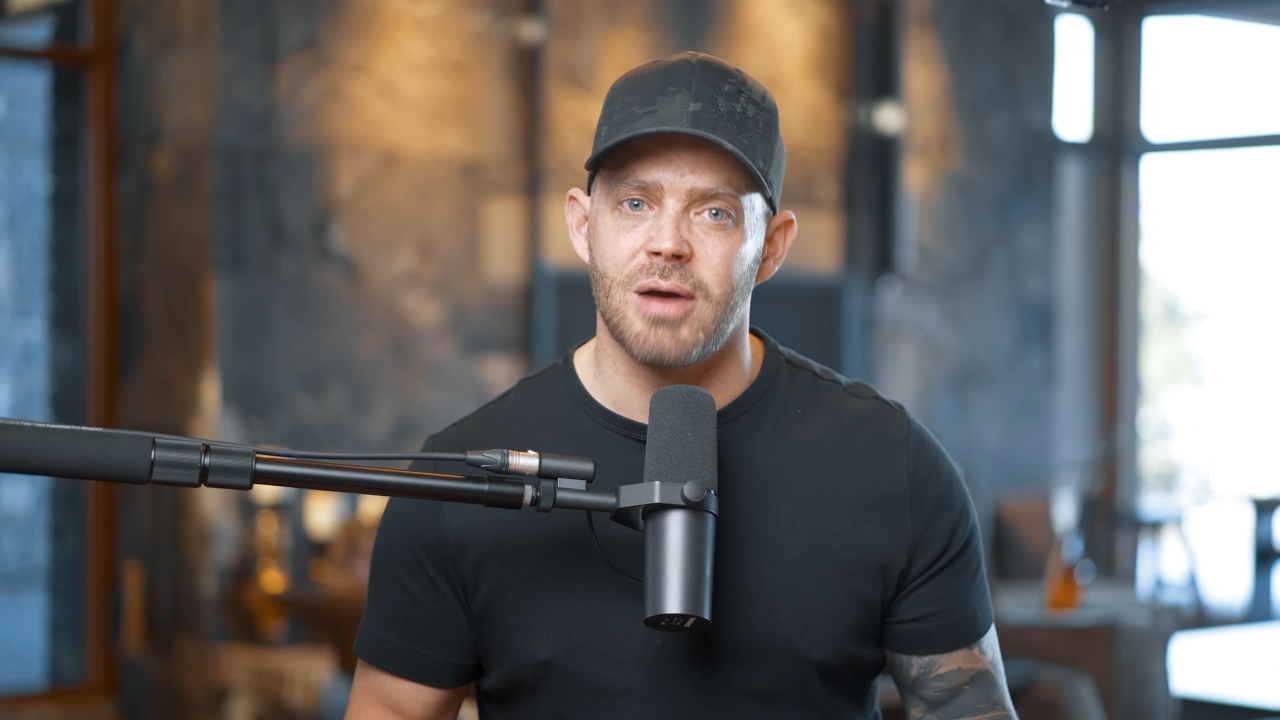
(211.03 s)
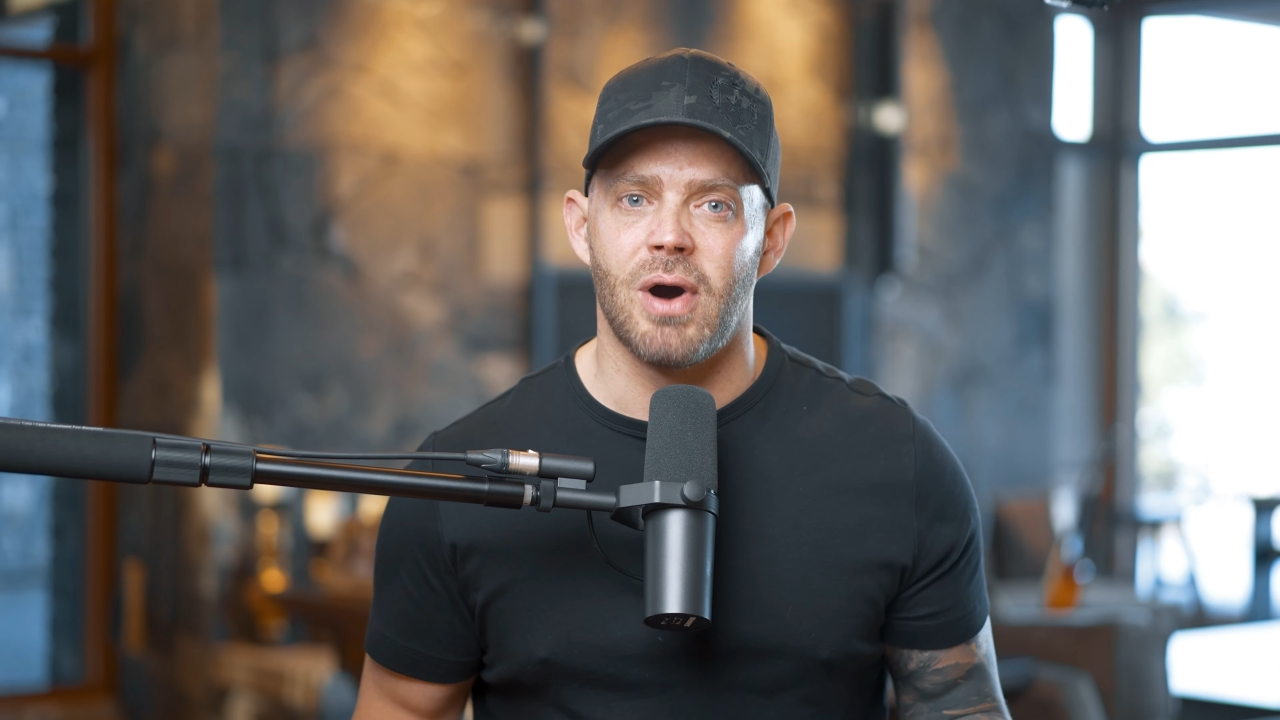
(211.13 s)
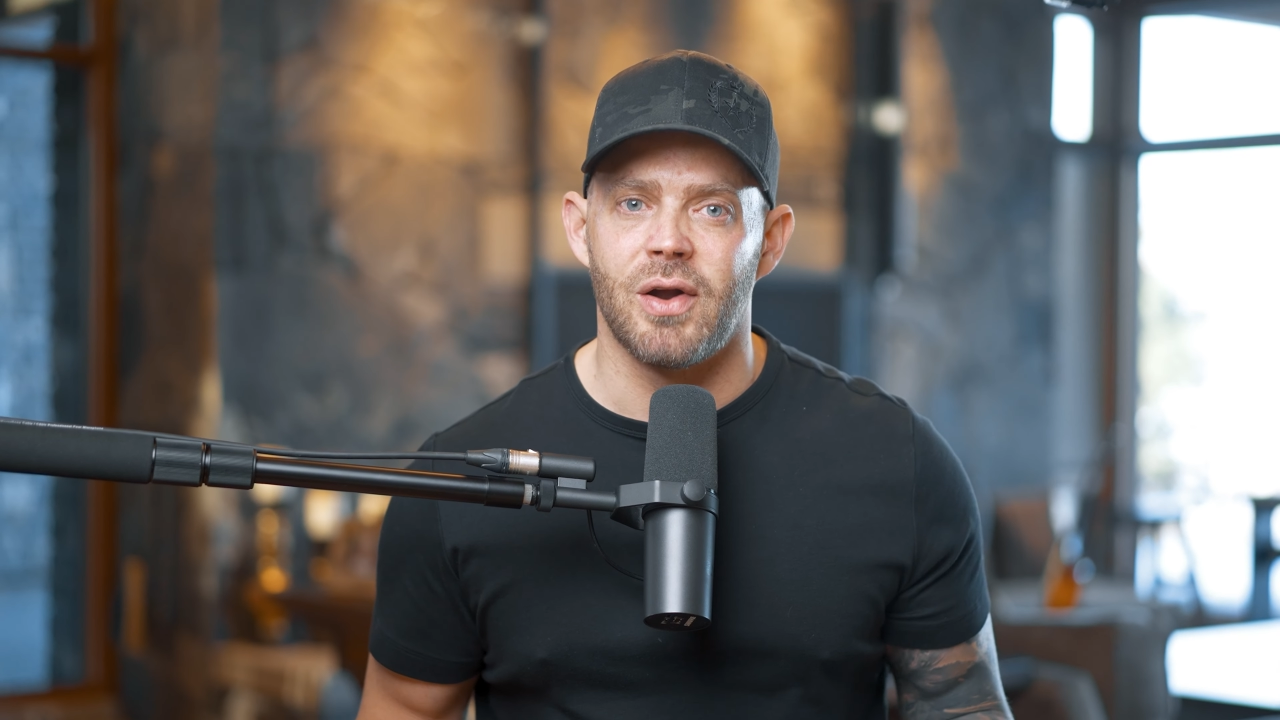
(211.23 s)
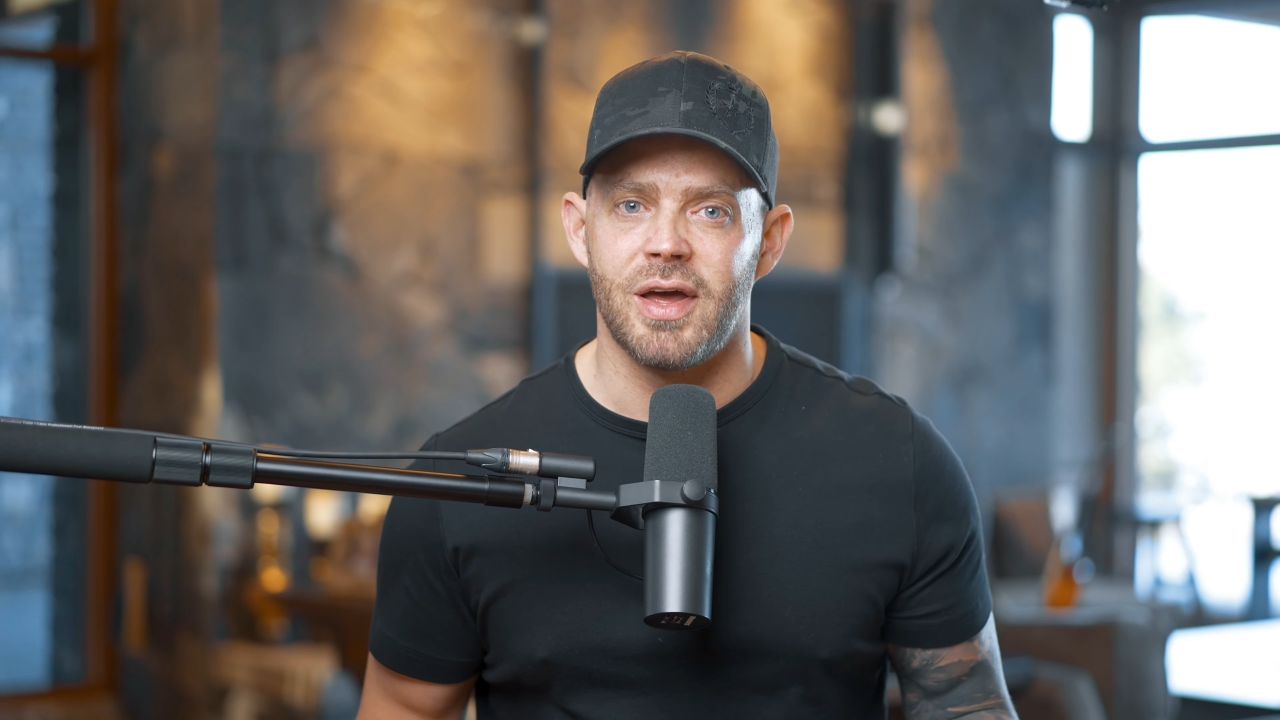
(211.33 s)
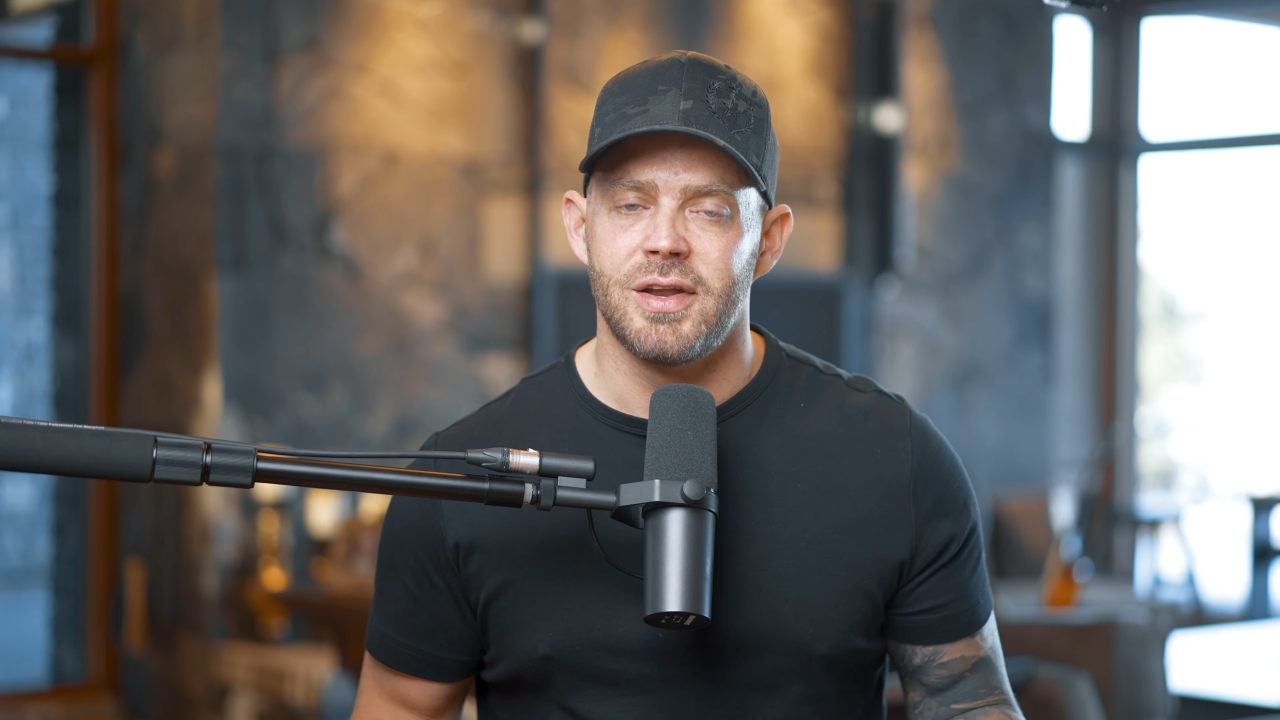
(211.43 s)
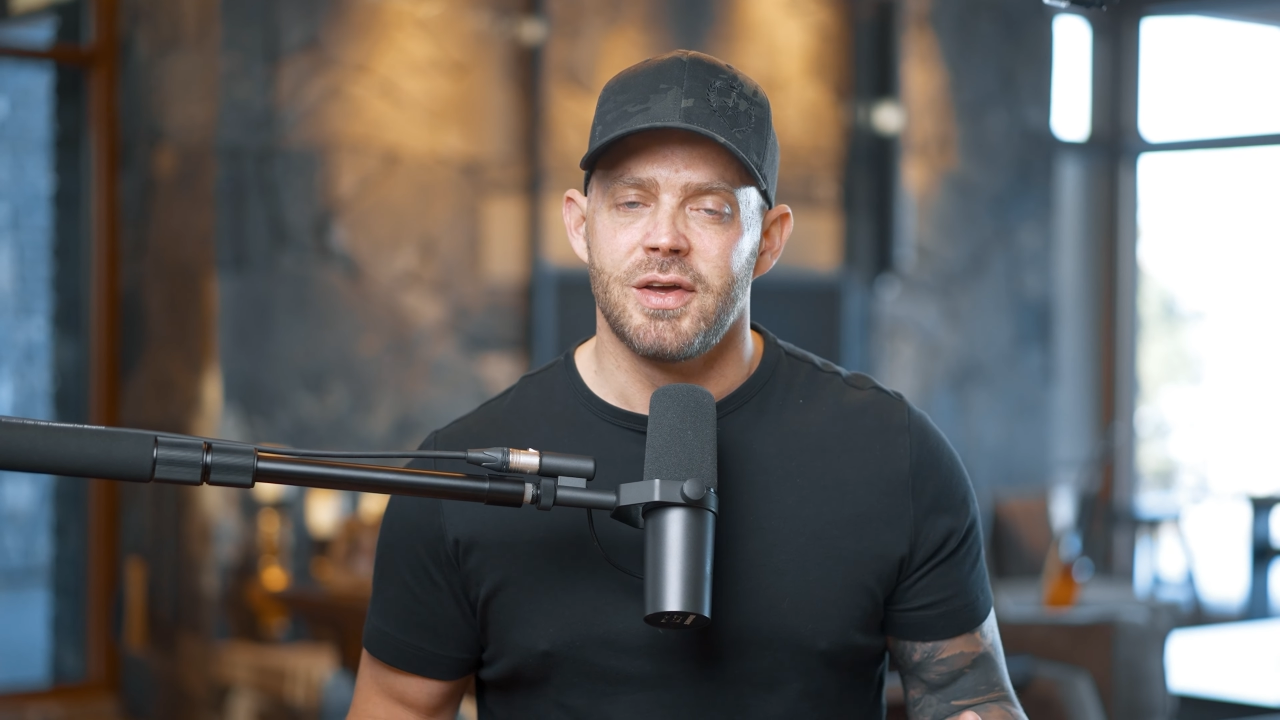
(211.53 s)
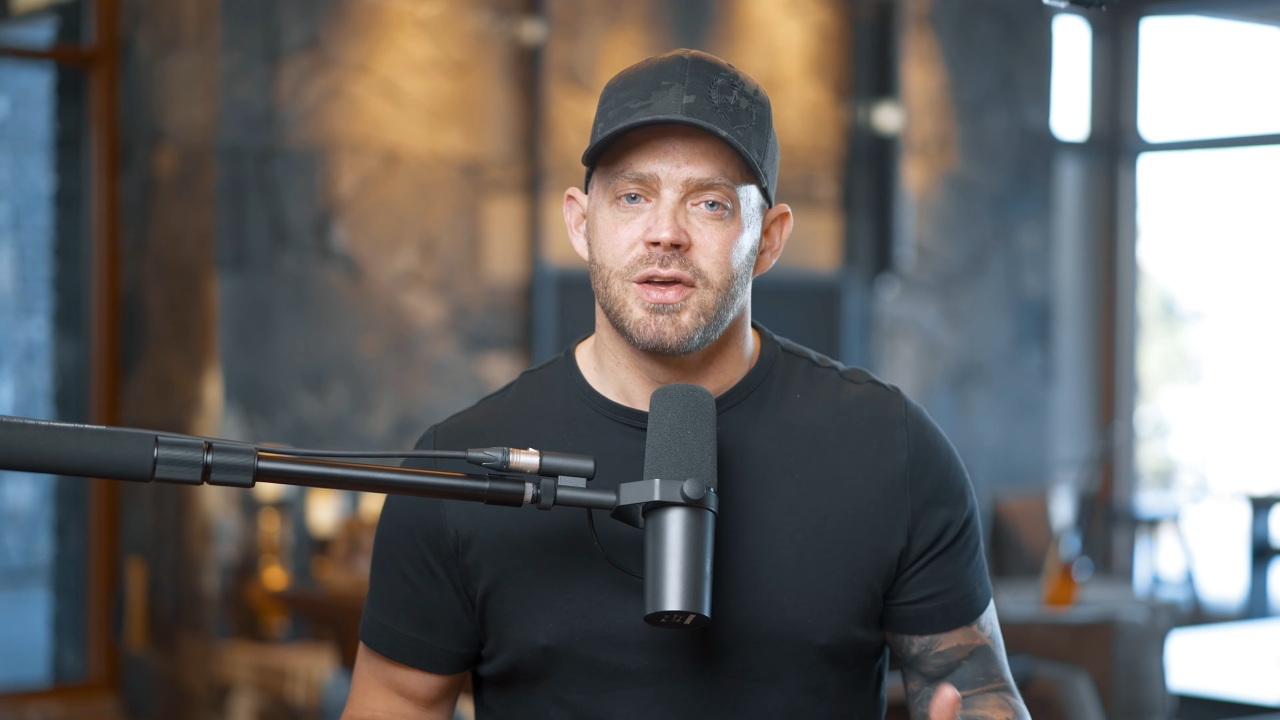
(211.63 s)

about it,